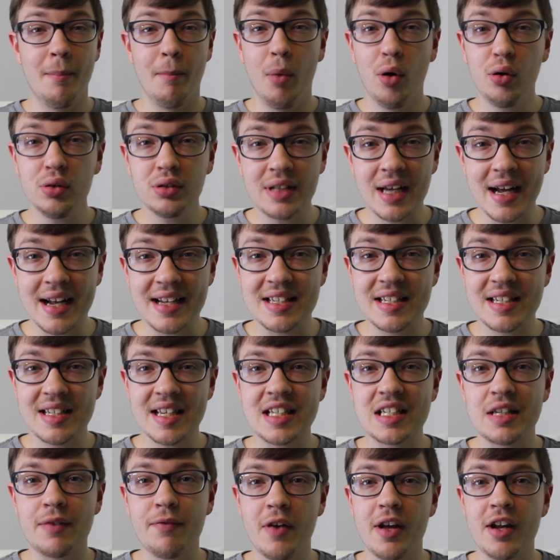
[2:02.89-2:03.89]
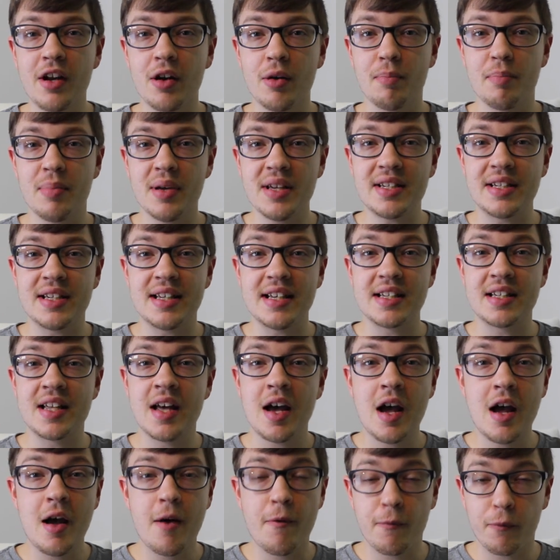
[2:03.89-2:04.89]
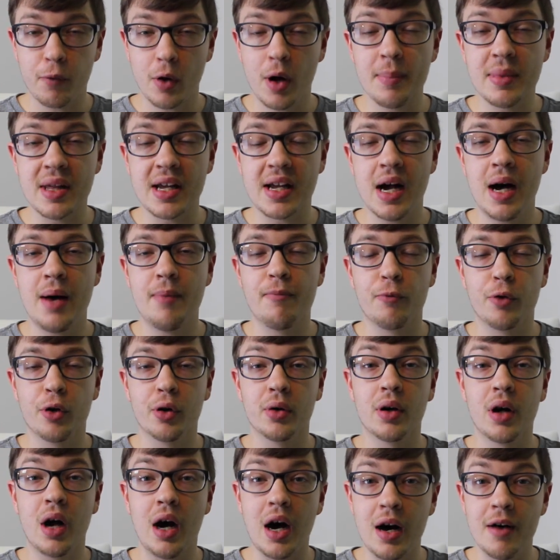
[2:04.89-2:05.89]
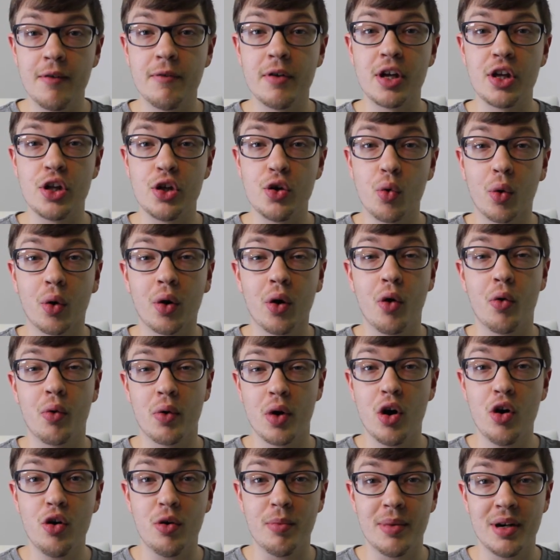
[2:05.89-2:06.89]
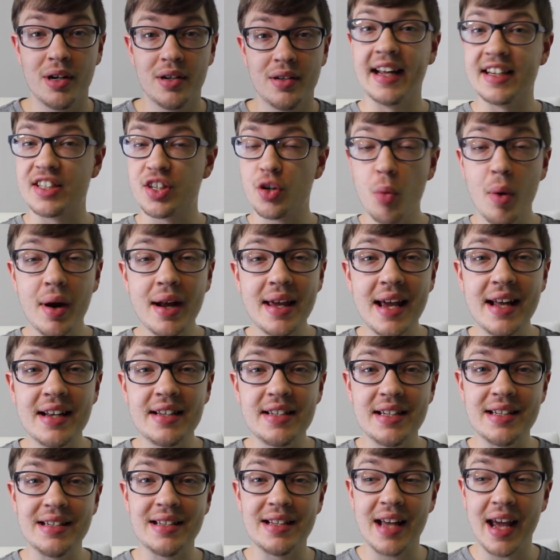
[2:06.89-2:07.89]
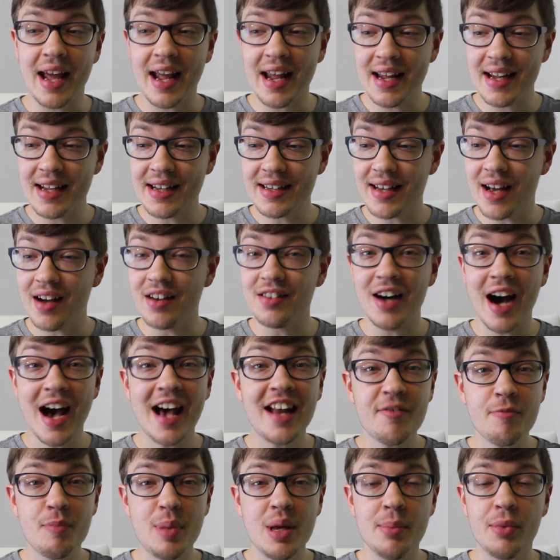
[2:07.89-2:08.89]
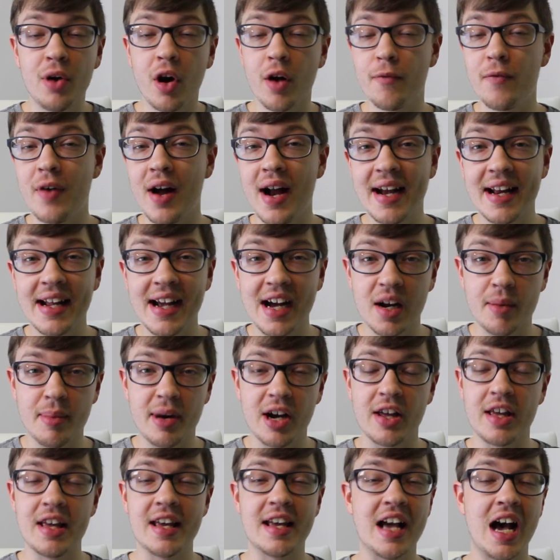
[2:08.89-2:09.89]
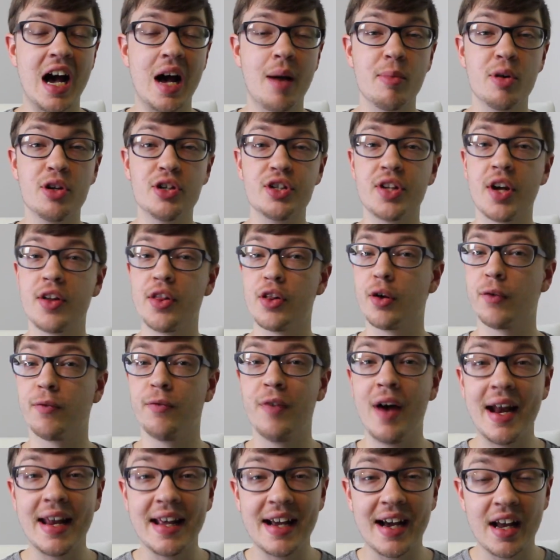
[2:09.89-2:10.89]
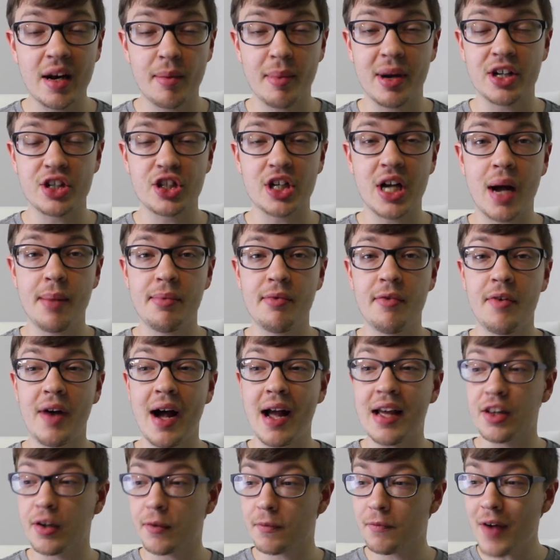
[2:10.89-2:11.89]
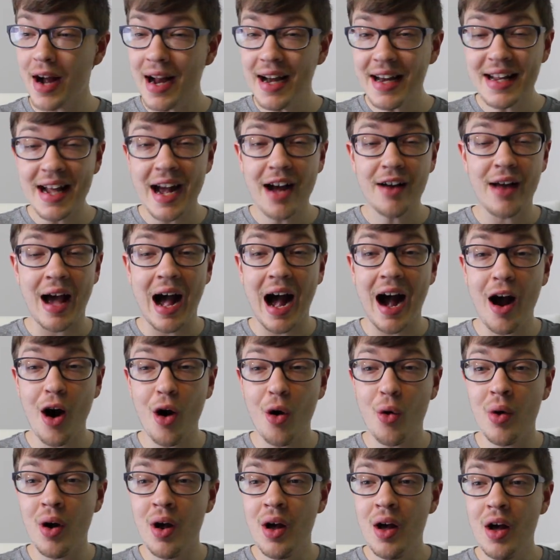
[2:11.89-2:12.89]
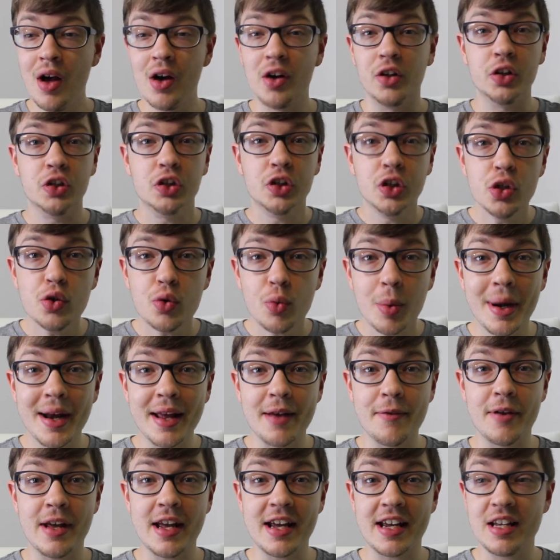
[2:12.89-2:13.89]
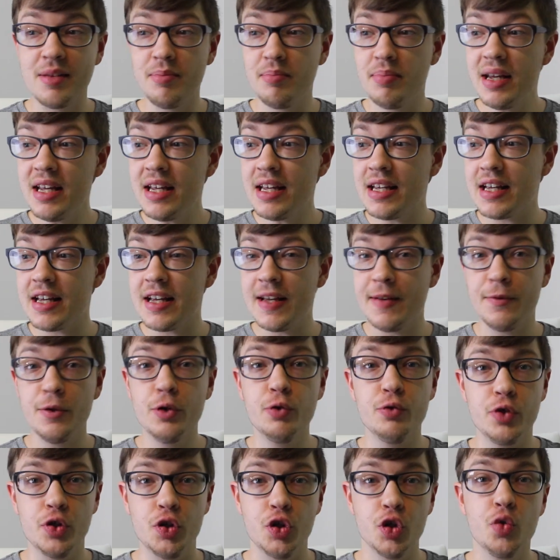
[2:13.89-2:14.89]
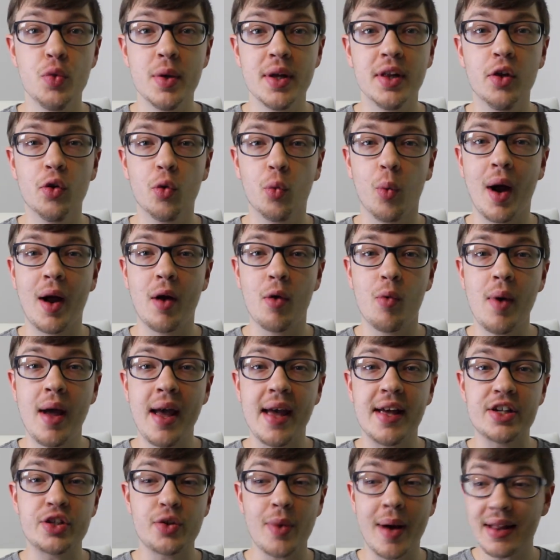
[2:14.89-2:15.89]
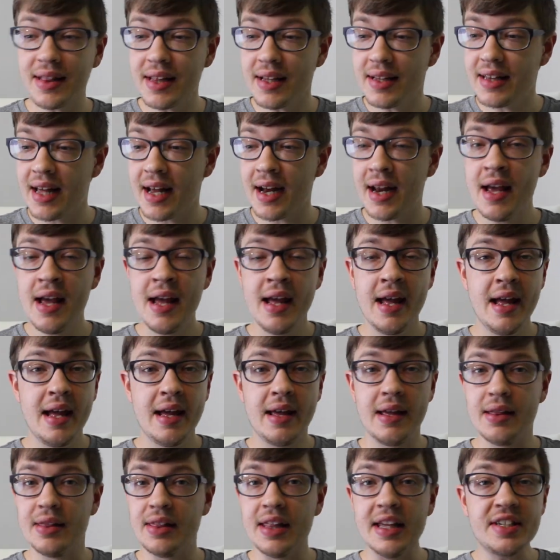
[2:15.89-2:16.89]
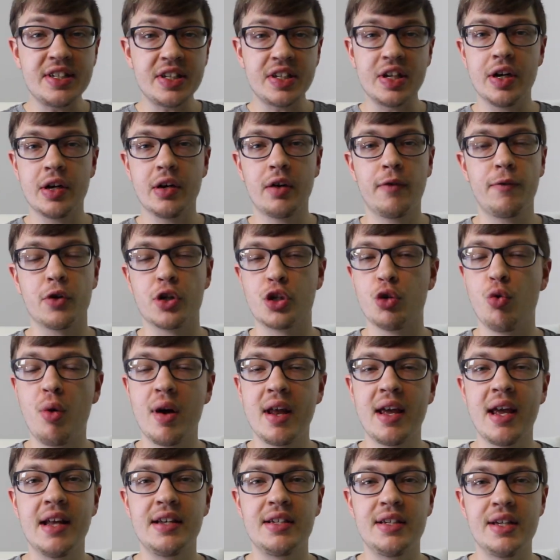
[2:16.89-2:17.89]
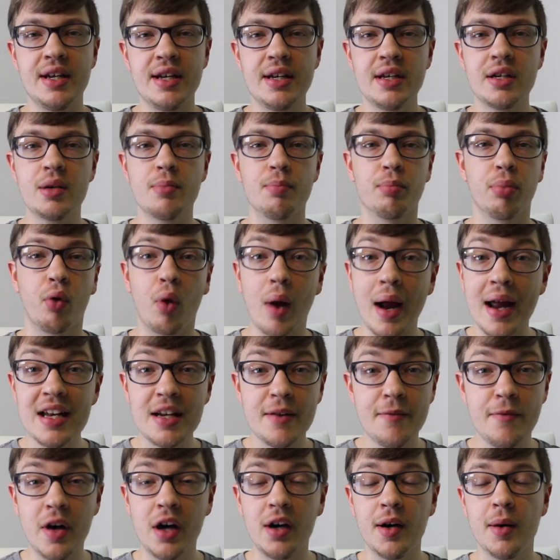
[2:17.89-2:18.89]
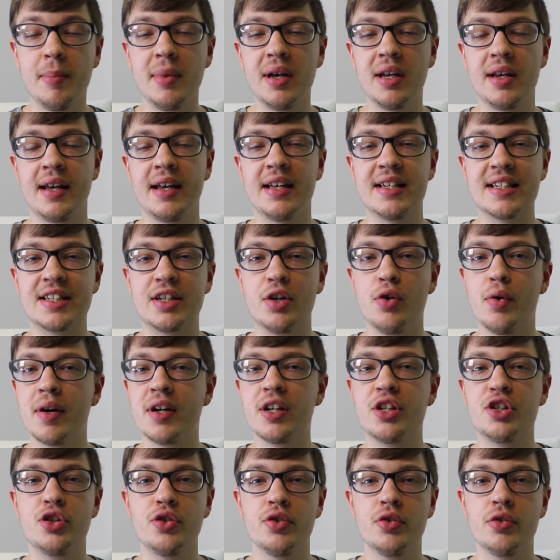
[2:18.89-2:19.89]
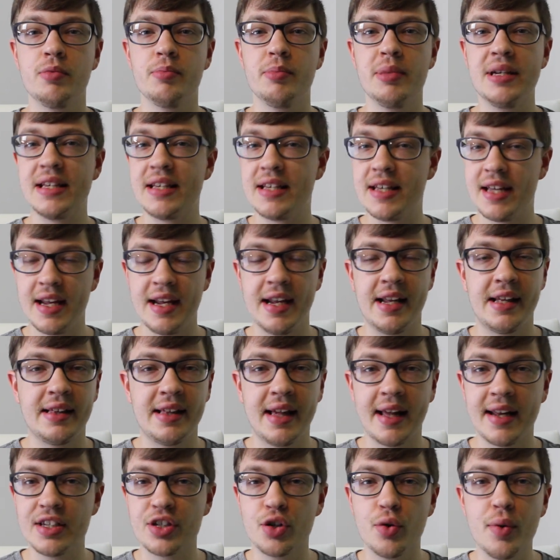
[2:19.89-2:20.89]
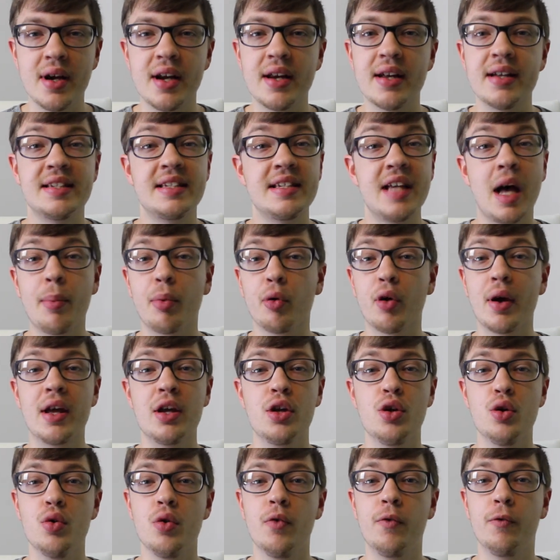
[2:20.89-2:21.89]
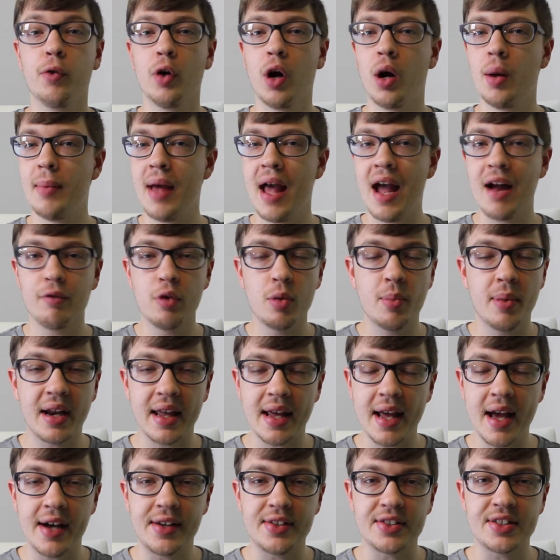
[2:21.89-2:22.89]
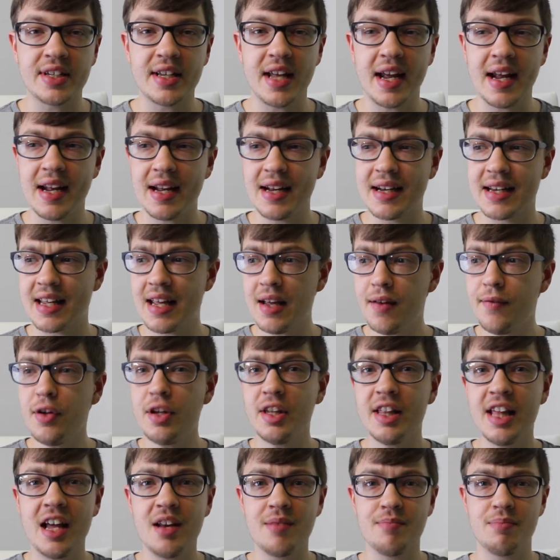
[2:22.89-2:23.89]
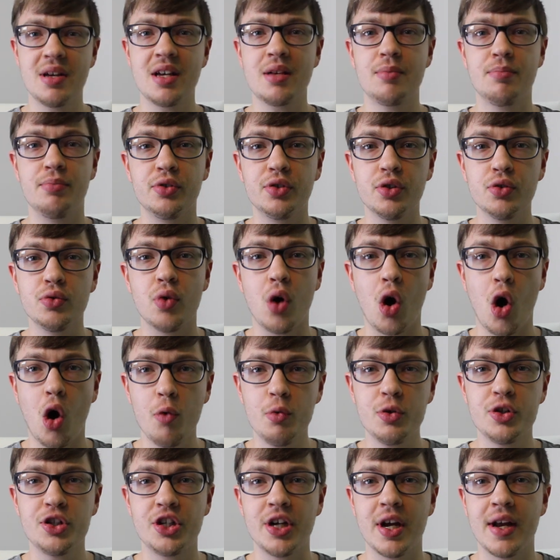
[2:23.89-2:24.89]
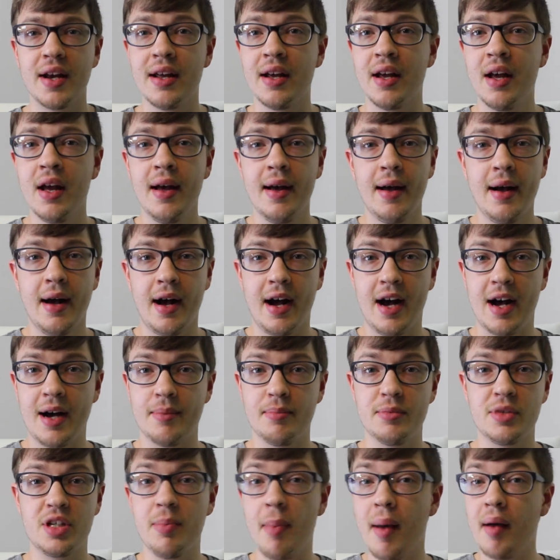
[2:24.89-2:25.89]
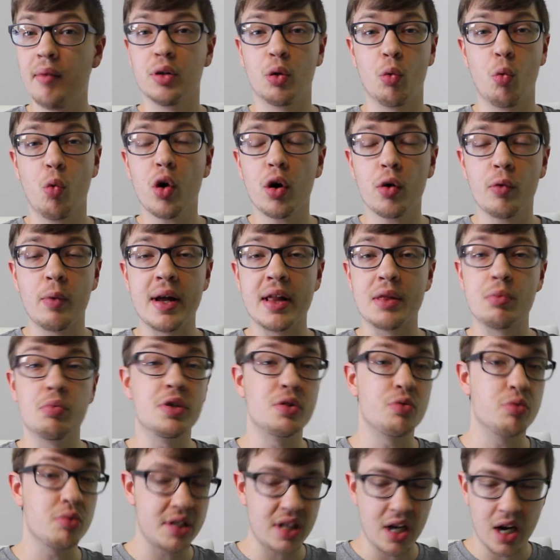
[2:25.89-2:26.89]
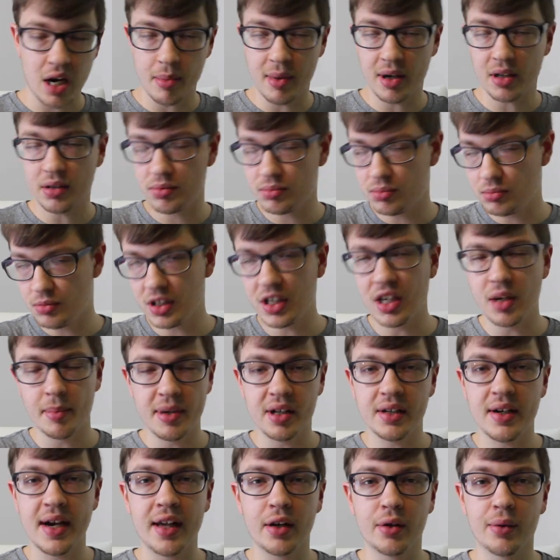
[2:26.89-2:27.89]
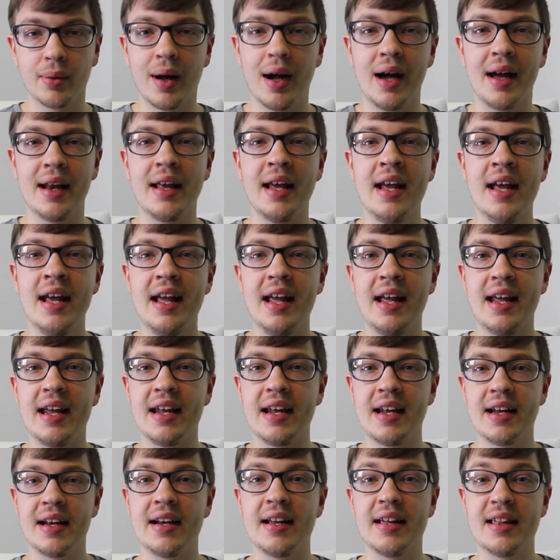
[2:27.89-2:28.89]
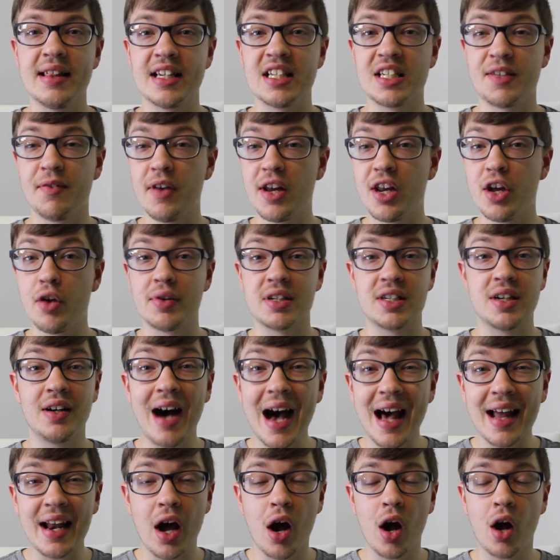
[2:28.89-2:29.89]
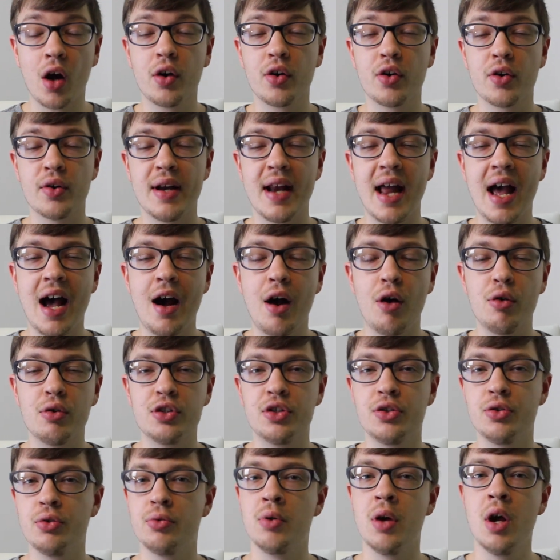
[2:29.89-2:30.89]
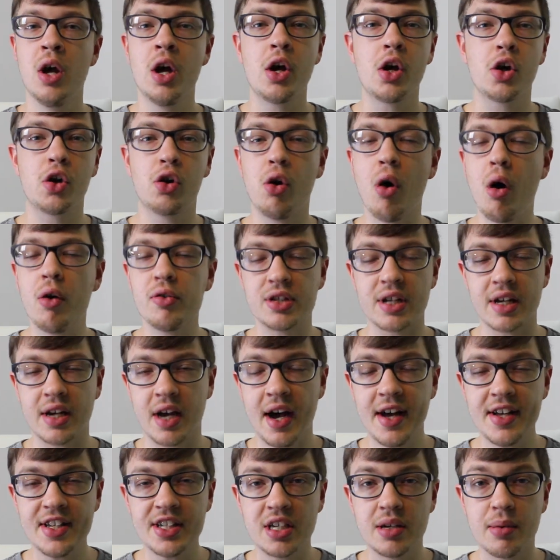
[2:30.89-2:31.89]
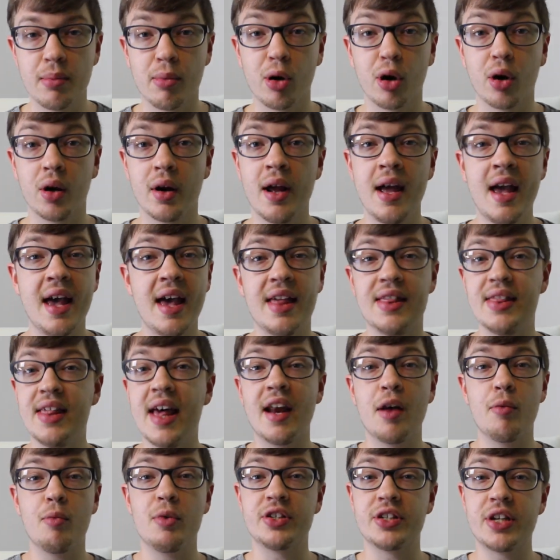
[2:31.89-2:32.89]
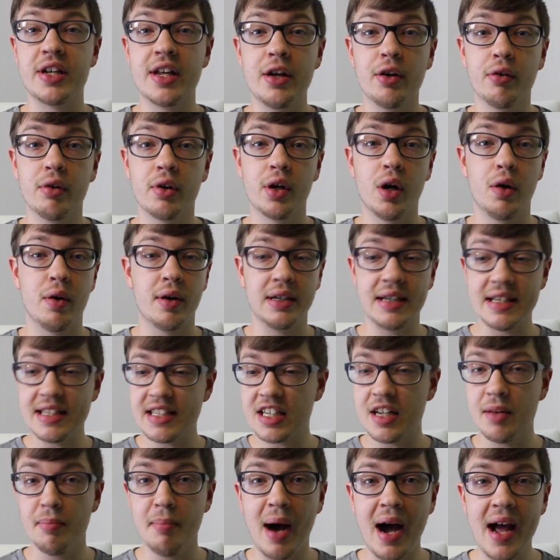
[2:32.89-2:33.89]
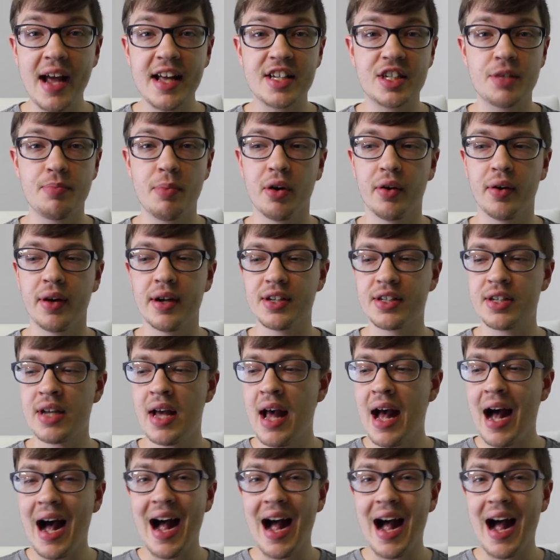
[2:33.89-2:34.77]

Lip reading: multi-6-figure business from the comfort of your own home. It's 2018 and a lot of people are finding out about e-commerce, they're finding out about Shopify, and they're finding out how lucrative it can be if you do it the right way. So I think that this year for 2018, brand development is going to be key. That is going to separate you from everybody else and give you that big blue ocean to be able to work with, which we'll talk about a little bit later on in this video. It's a lot harder now to close a customer than it was a year ago, at least in my experience.